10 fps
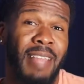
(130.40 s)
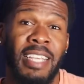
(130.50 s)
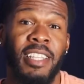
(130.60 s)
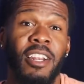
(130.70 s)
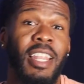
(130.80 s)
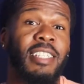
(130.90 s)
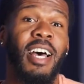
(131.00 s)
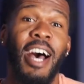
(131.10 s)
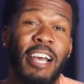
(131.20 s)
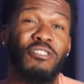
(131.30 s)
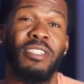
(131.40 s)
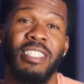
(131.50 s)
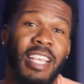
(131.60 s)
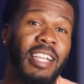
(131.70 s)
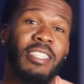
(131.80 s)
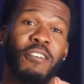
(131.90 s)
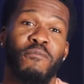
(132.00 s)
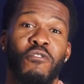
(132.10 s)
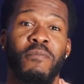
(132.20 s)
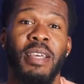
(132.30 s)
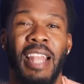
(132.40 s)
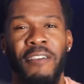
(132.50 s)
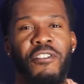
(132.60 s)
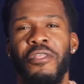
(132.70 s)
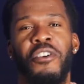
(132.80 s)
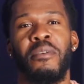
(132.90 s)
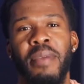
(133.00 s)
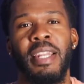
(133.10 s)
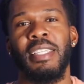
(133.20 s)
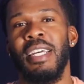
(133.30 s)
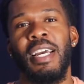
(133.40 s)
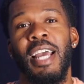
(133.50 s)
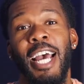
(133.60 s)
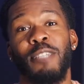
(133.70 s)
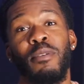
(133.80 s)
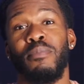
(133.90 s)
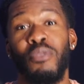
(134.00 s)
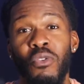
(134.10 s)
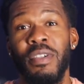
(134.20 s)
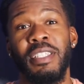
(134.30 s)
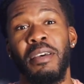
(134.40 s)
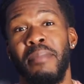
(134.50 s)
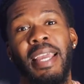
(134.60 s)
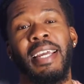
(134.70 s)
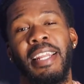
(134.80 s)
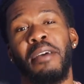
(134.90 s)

As little as 100 seconds of movement every 30 minutes has been proven to make an